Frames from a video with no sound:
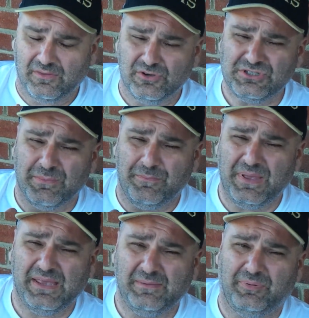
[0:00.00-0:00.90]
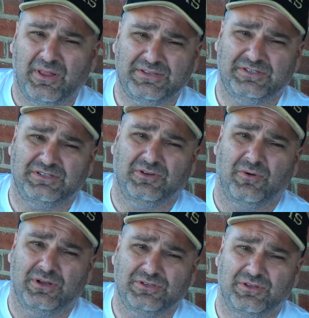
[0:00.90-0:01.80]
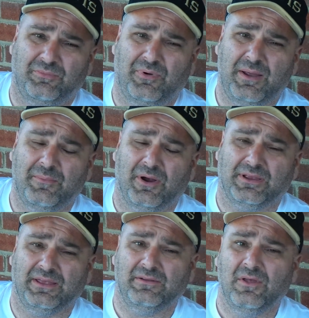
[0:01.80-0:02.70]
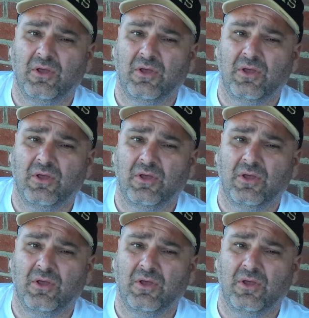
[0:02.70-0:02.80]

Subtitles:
There's some big pluses to going into the prime market.